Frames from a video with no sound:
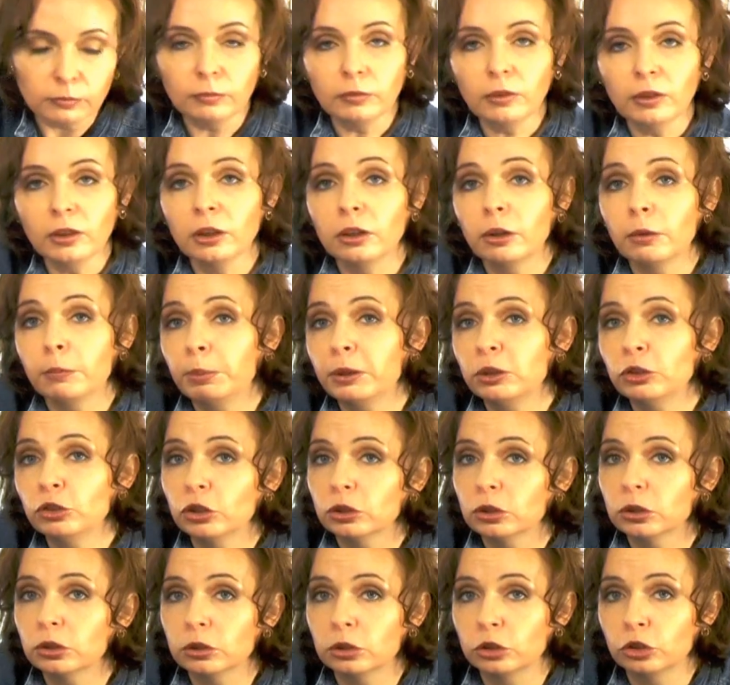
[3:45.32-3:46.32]
the pressure
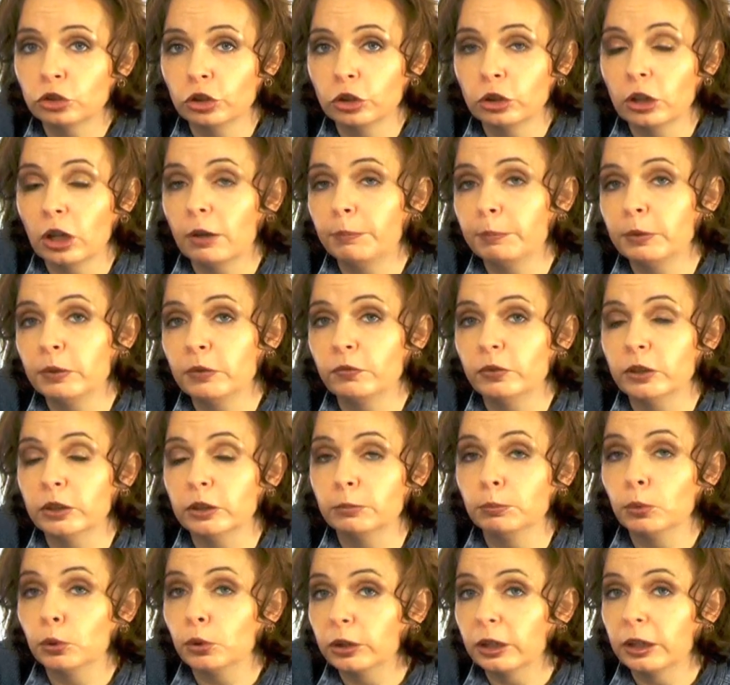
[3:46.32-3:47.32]
cooker should not be filled
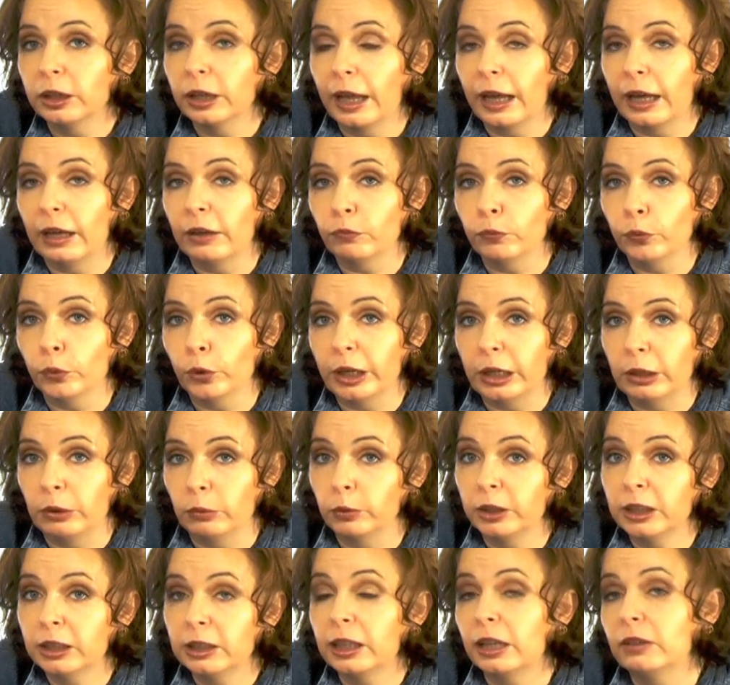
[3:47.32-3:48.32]
more than halfway
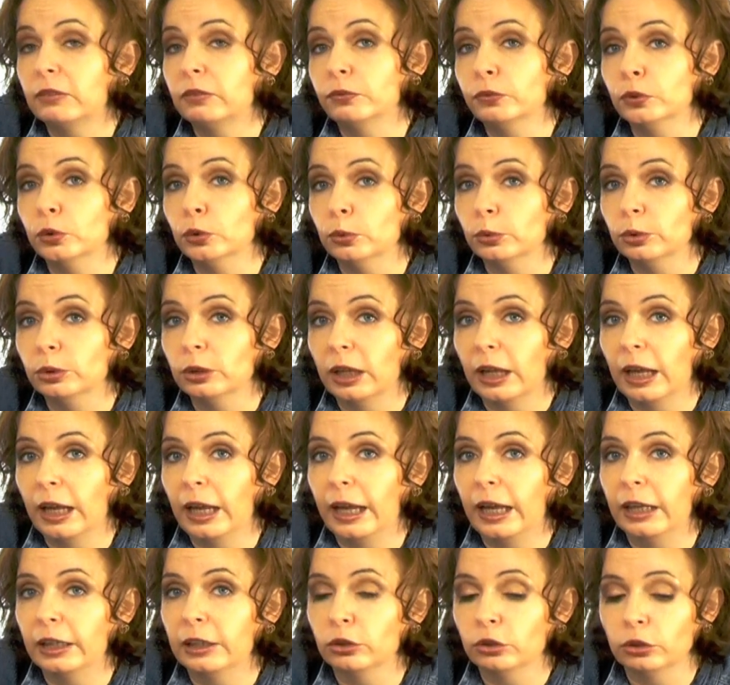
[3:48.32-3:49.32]
with that food
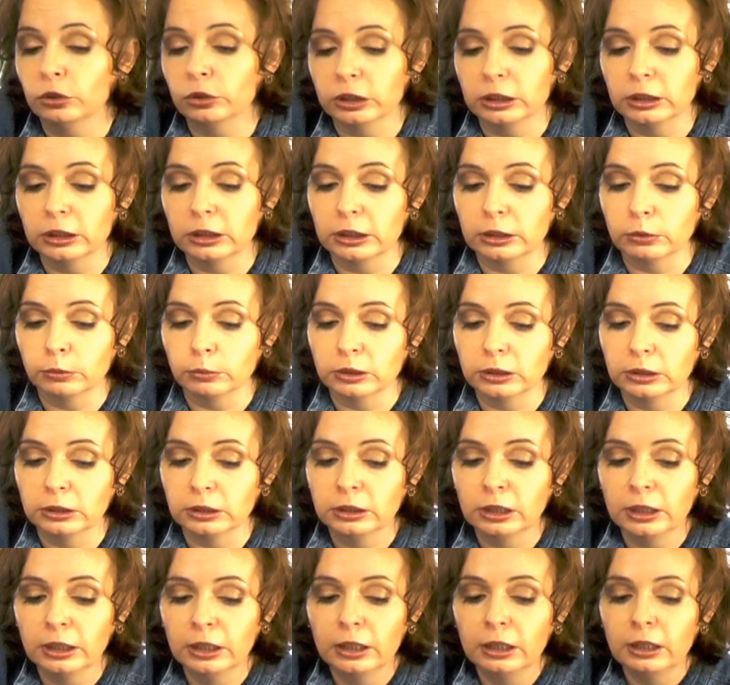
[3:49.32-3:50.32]
and cooking liquid,
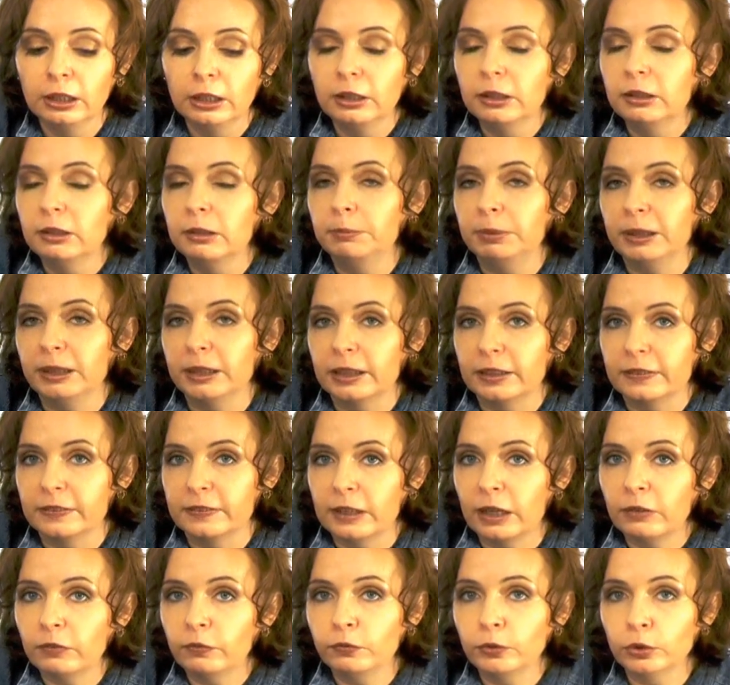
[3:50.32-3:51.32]
because
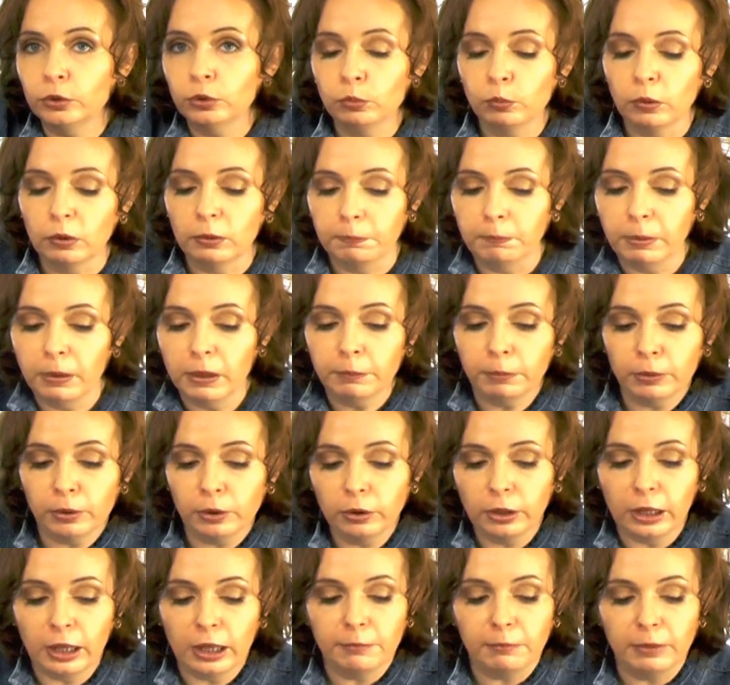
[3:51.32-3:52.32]
that food will bubble
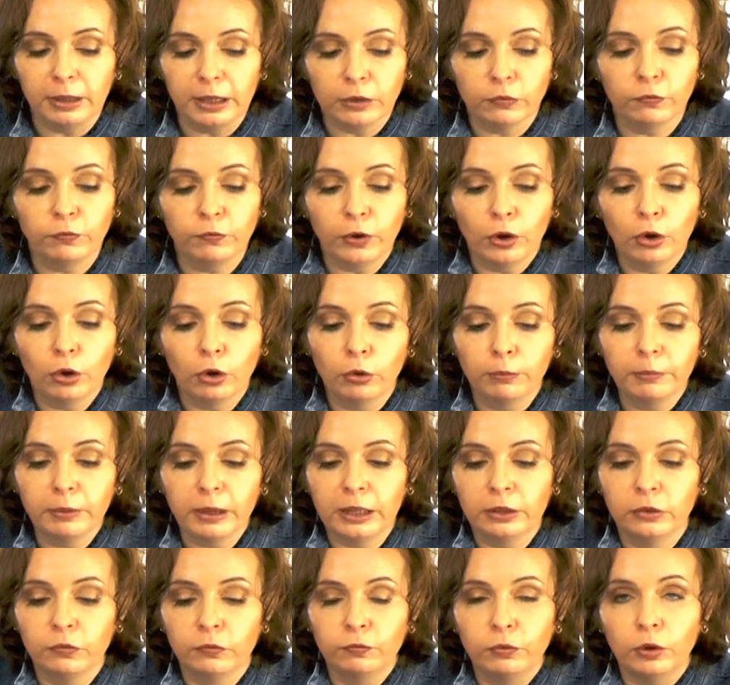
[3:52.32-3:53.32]
and make foam, and
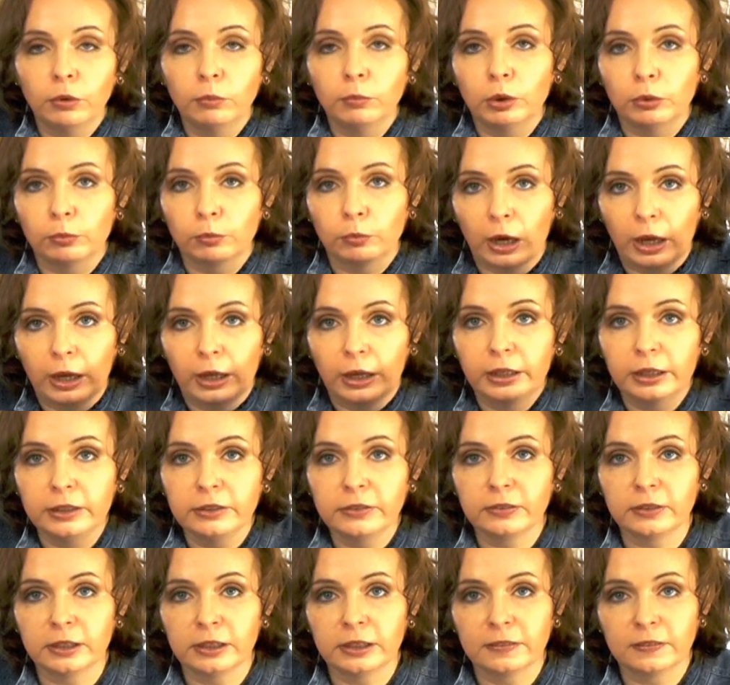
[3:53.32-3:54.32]
the foam will rise
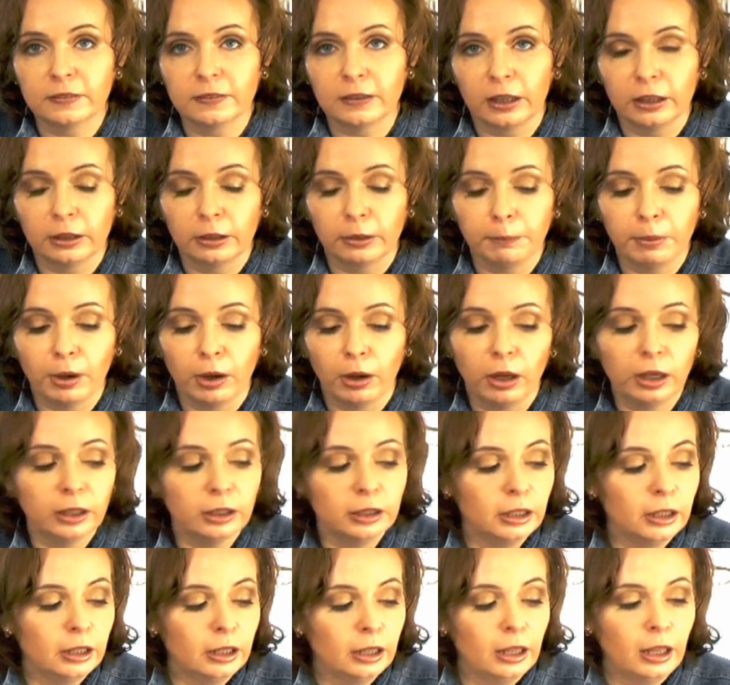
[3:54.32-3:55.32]
inside the pot,
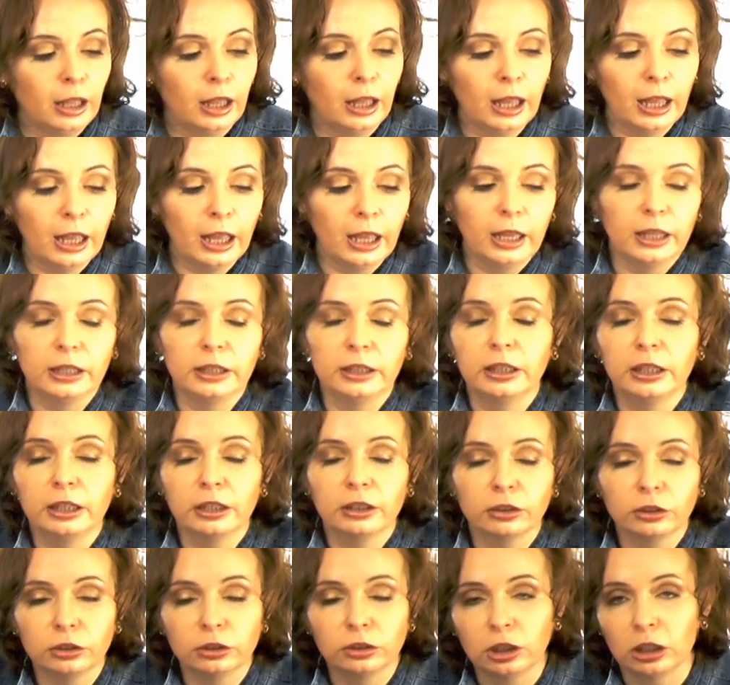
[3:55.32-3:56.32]
and it
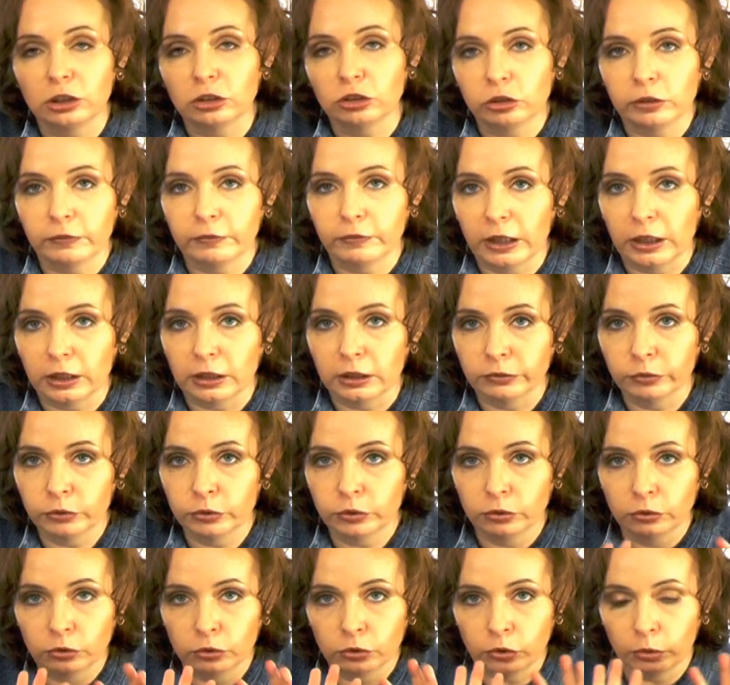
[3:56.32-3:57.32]
could touch the valves.
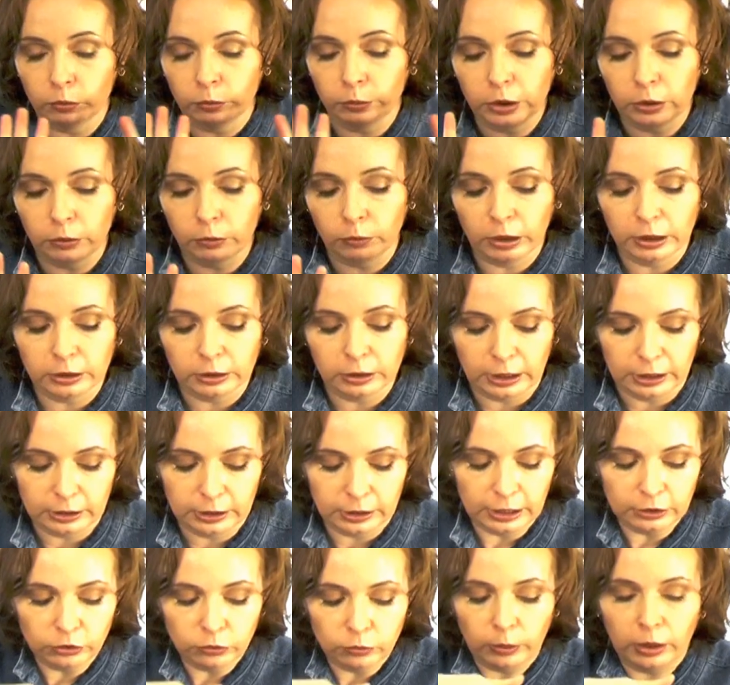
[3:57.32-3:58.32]
So we don't want that.
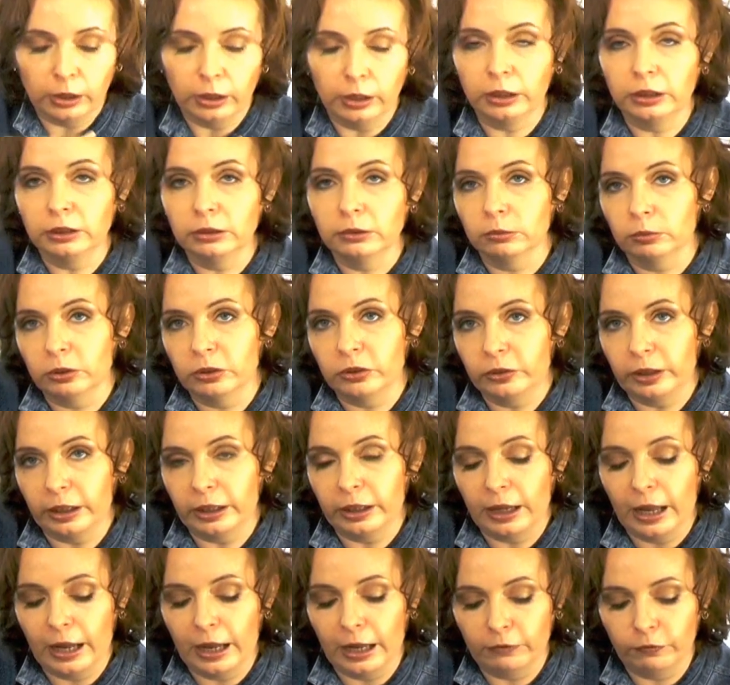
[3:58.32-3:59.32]
That's why we stay at
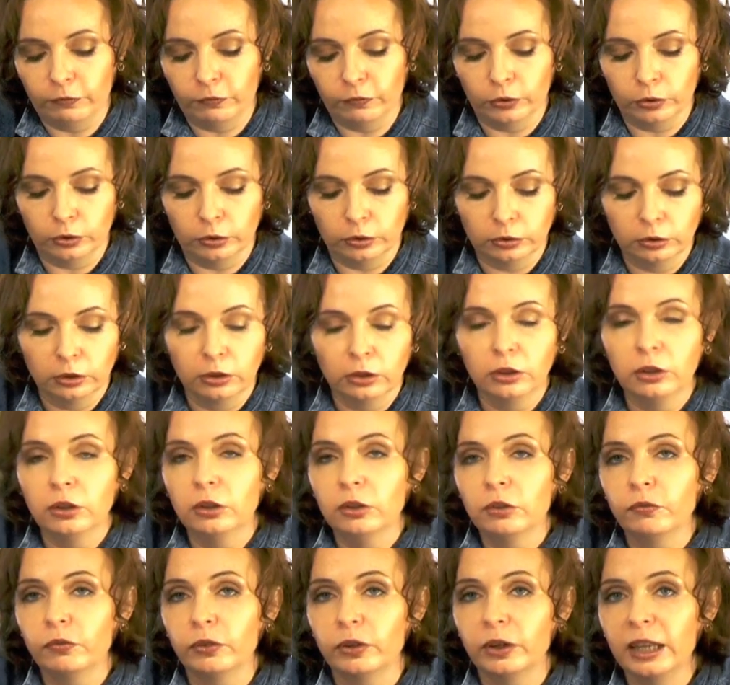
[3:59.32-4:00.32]
half full.
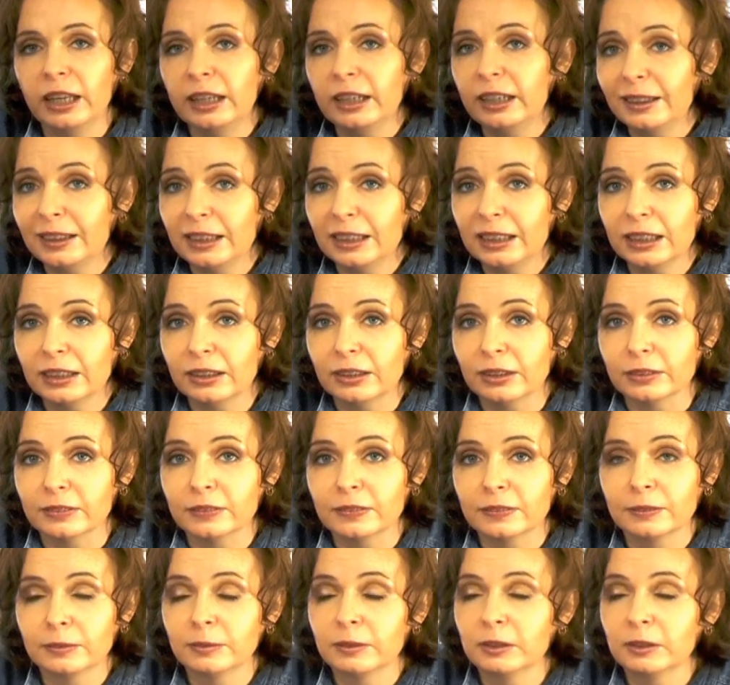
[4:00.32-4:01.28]
For anything else,